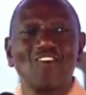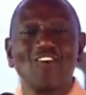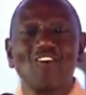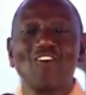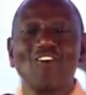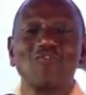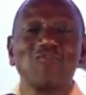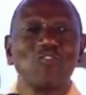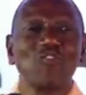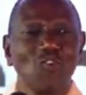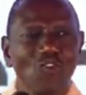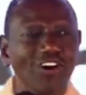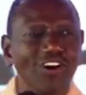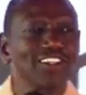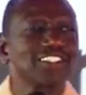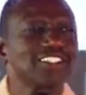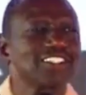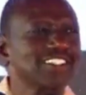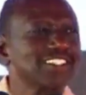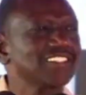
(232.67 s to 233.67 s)
of
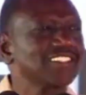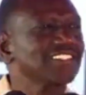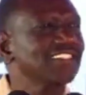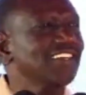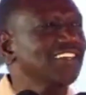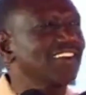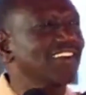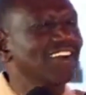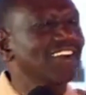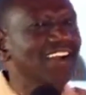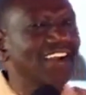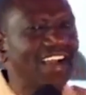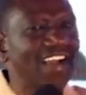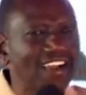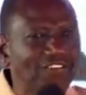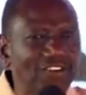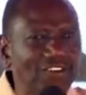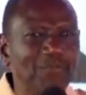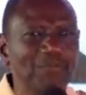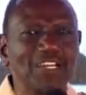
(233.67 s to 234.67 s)
what
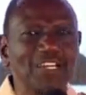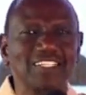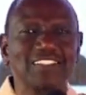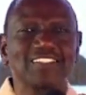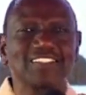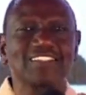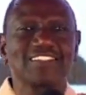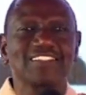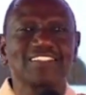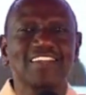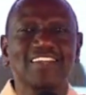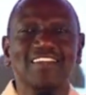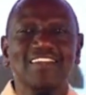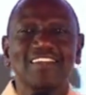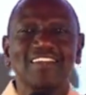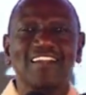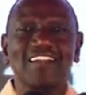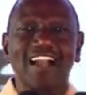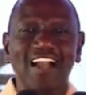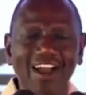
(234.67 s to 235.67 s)
government,
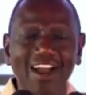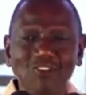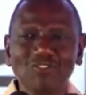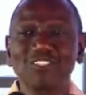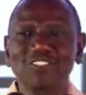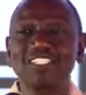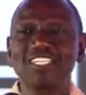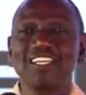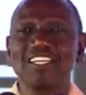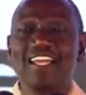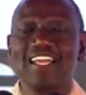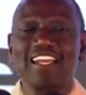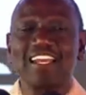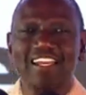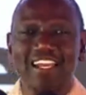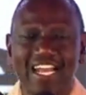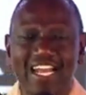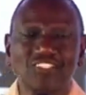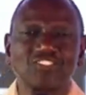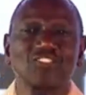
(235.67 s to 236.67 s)
county,
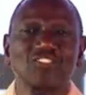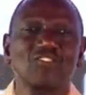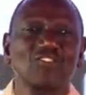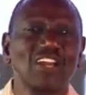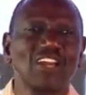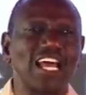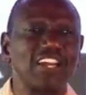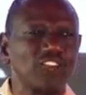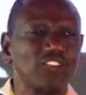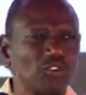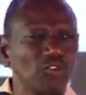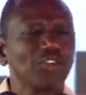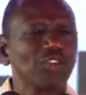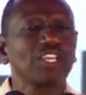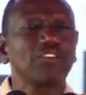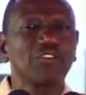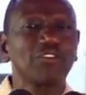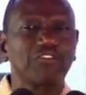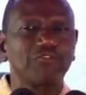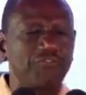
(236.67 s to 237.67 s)
and national are
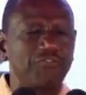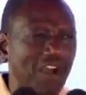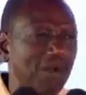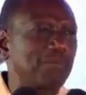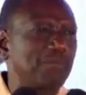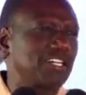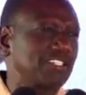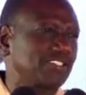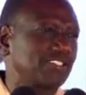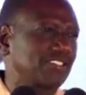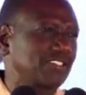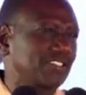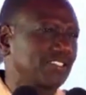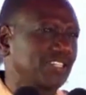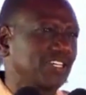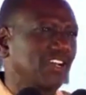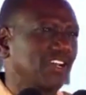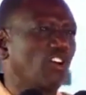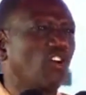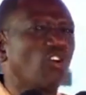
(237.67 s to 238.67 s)
doing with farmers
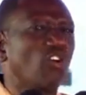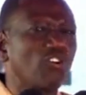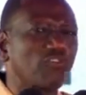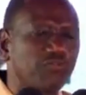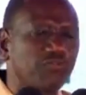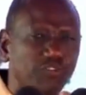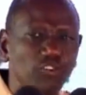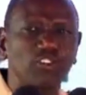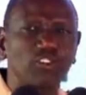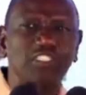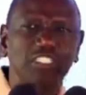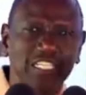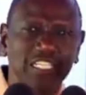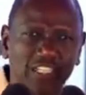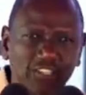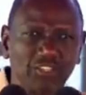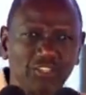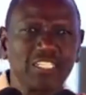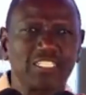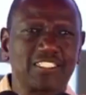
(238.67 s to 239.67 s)
on food
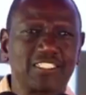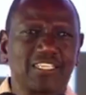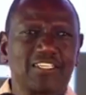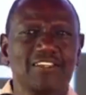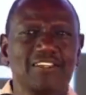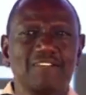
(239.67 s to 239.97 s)
security,